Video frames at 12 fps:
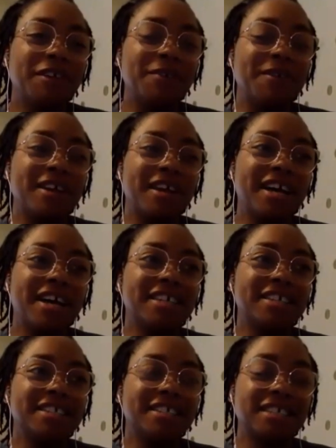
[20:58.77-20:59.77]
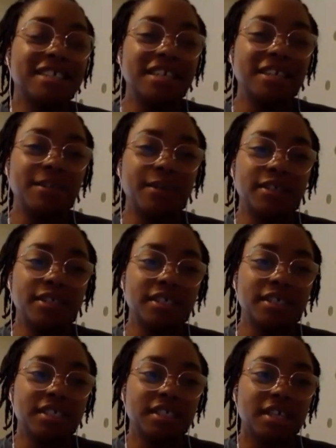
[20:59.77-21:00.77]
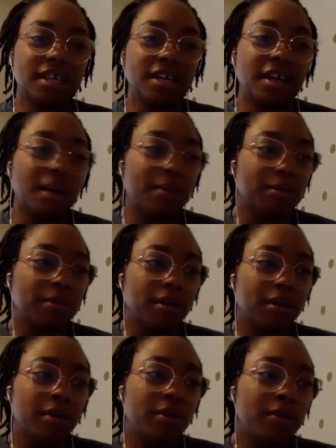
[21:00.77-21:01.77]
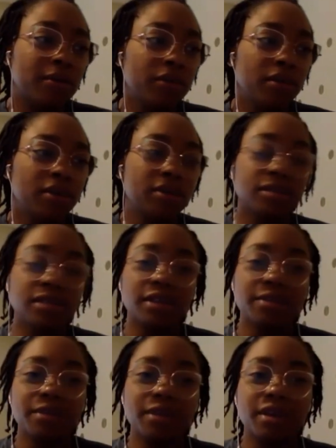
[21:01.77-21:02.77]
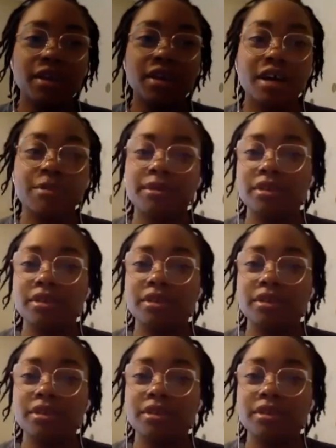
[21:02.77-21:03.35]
anyone has any questions, comment below, DM me. I'm on